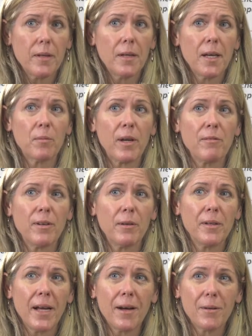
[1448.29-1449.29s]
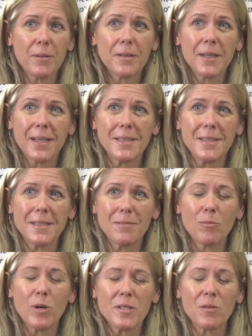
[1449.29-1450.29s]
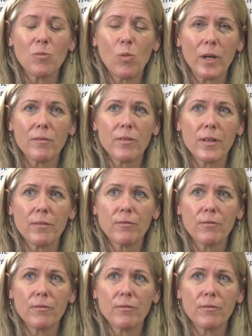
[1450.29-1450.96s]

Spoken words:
And when I found out that I wasn't one of the